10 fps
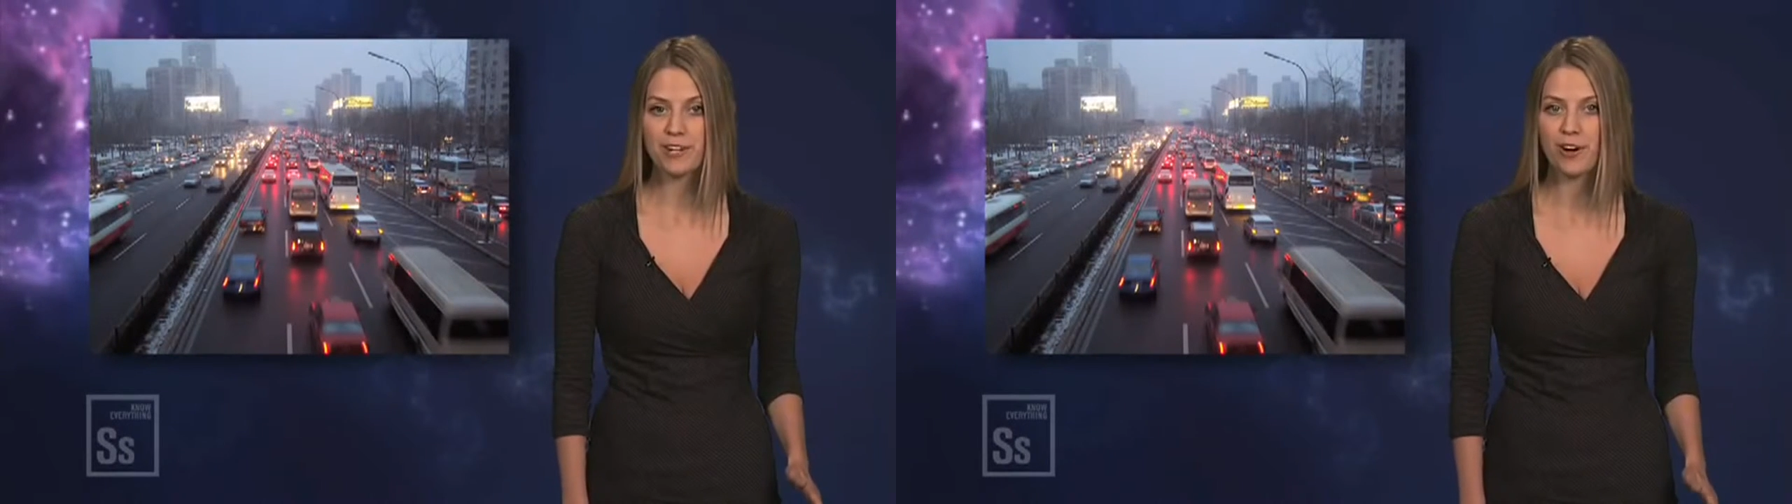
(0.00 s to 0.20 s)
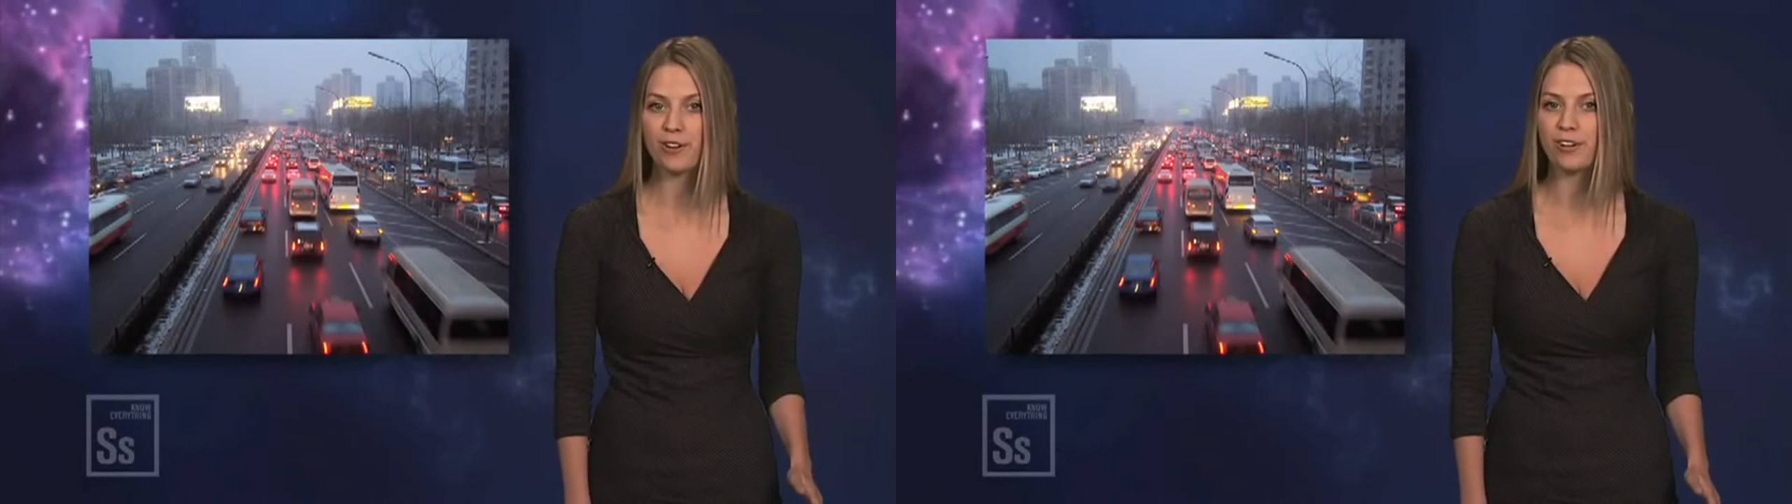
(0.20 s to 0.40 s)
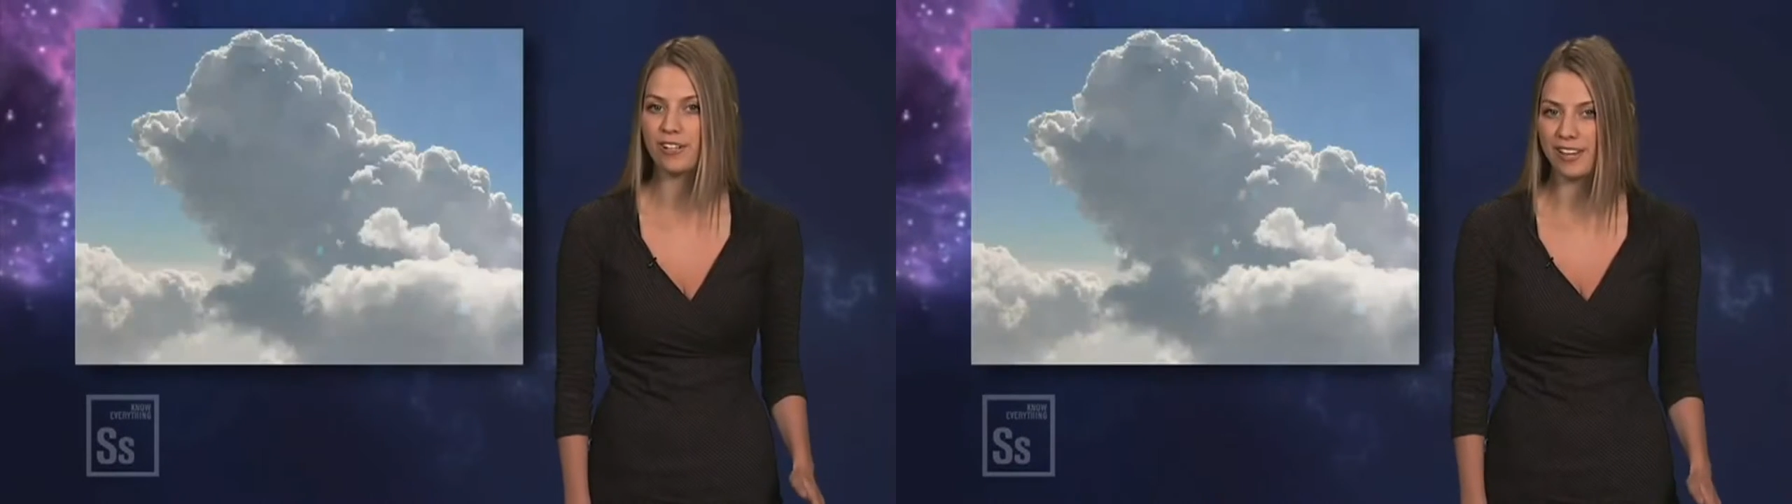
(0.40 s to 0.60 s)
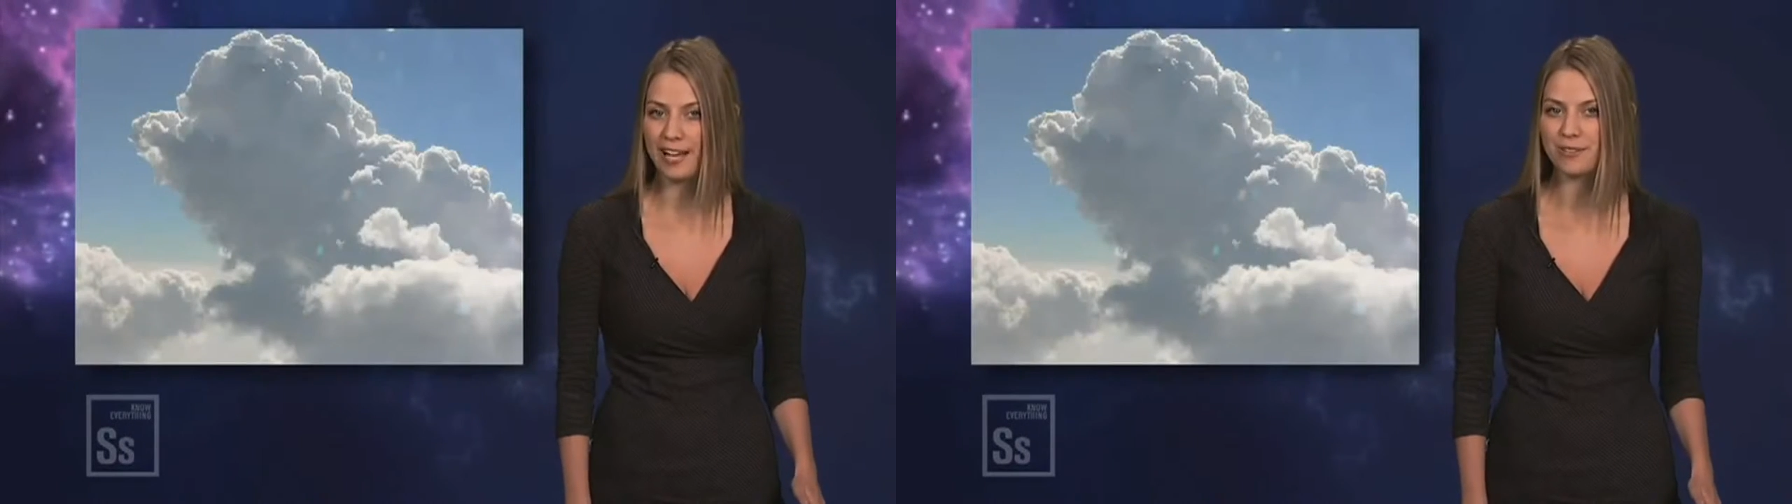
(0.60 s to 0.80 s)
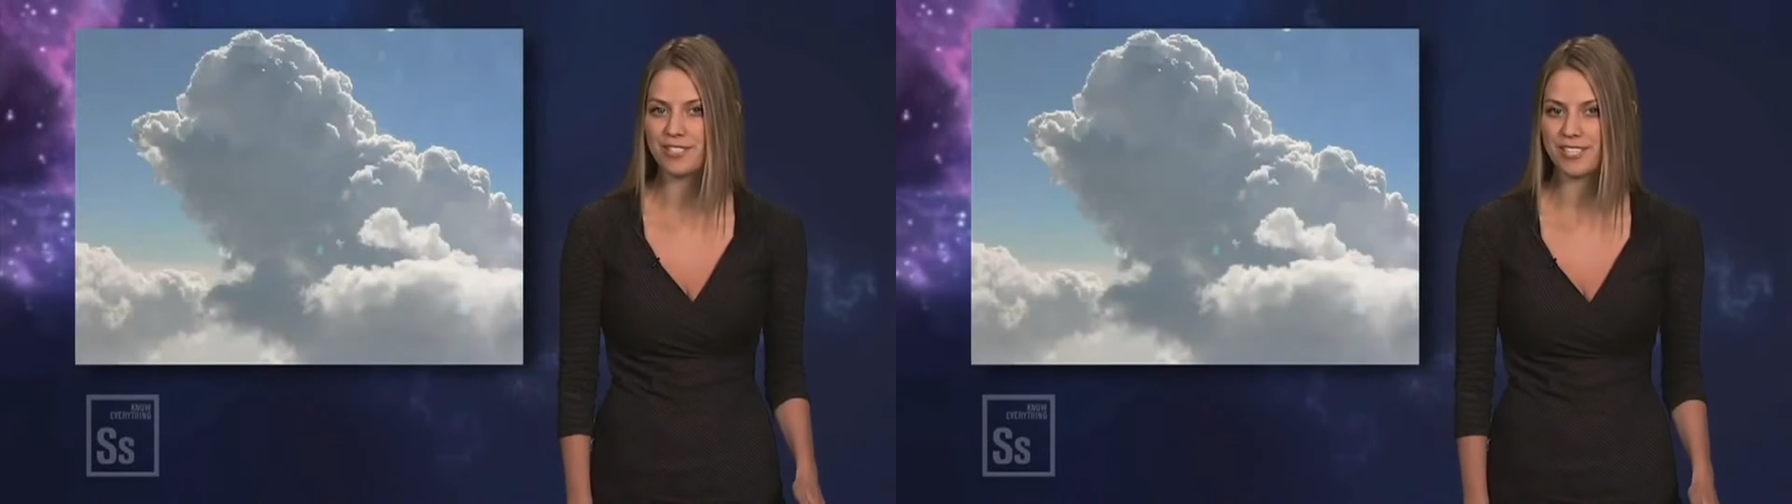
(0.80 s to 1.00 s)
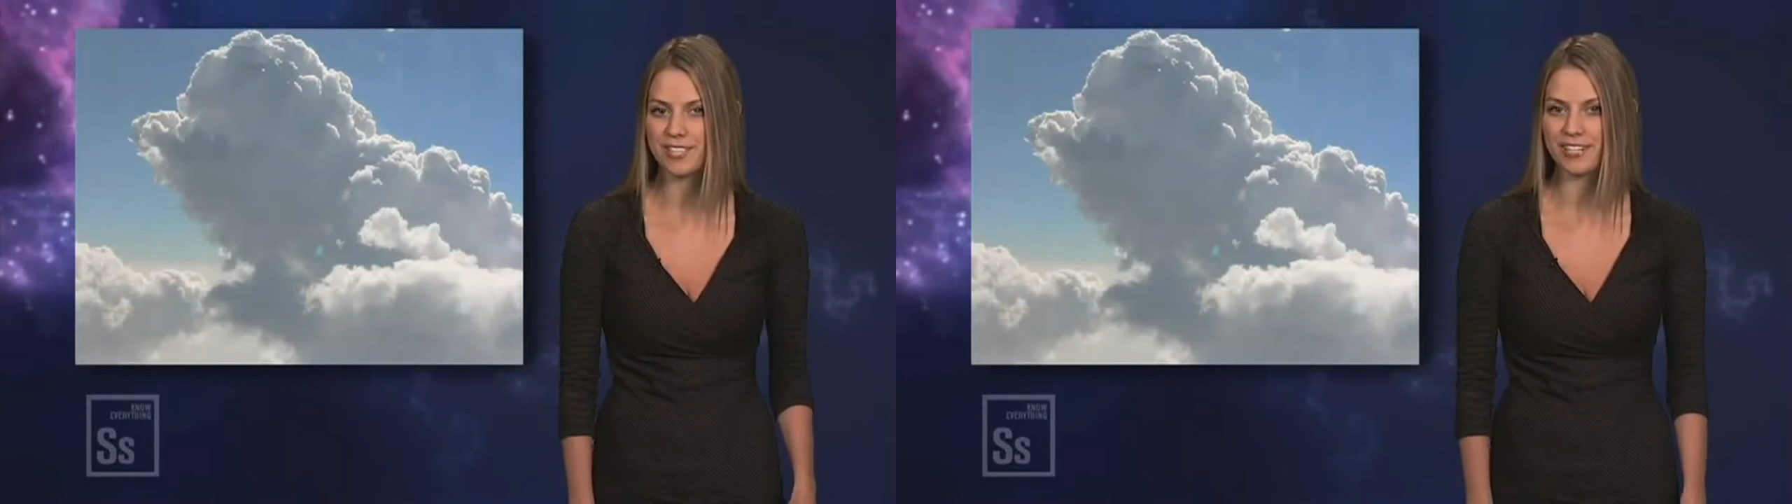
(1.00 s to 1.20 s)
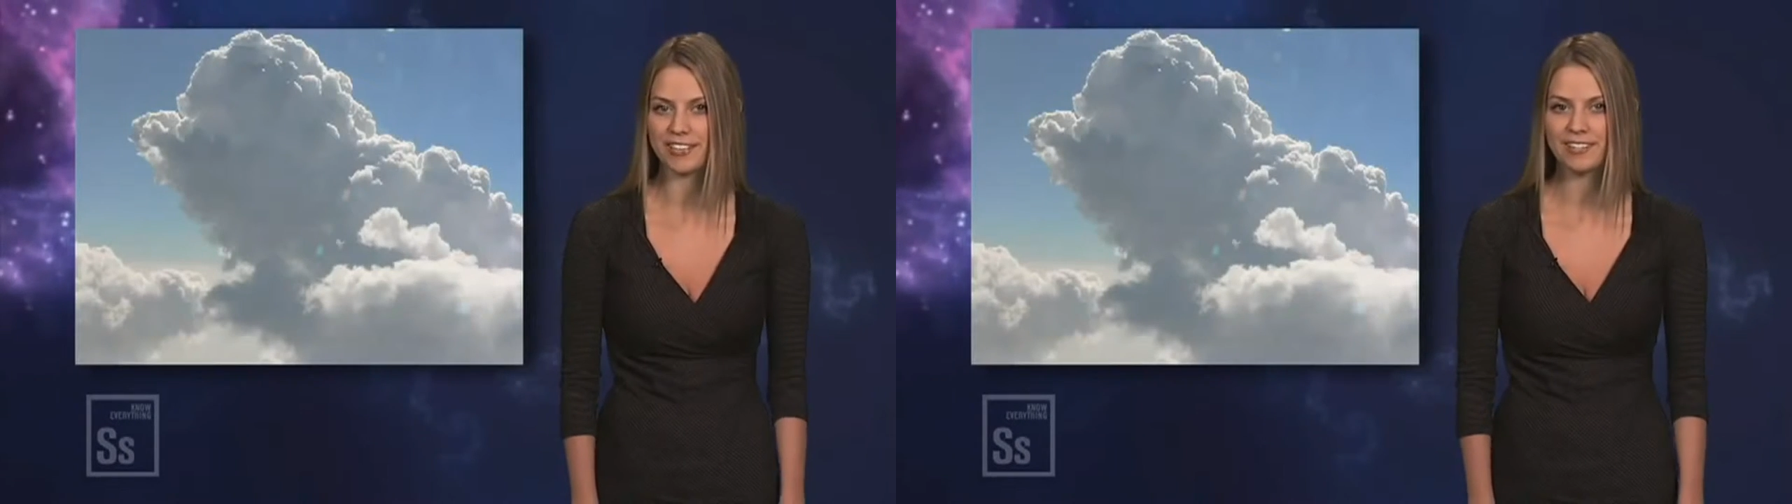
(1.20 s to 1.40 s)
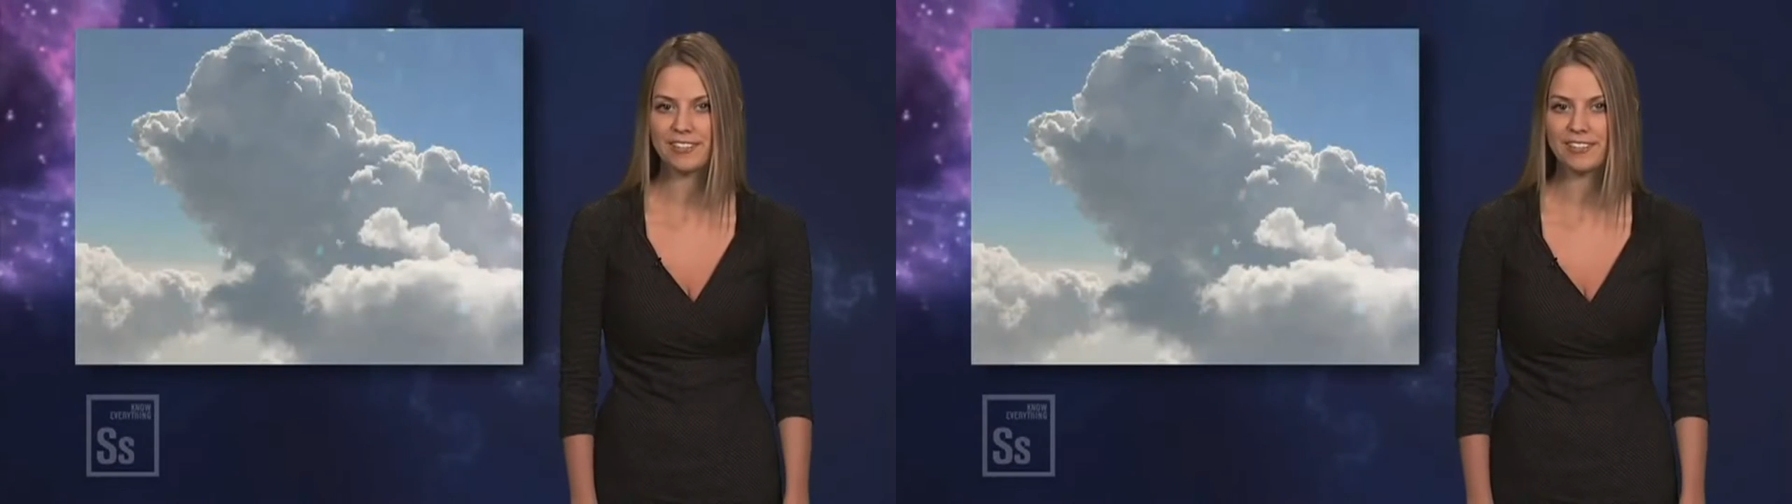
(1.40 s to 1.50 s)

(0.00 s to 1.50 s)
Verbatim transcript: called cloud seeding,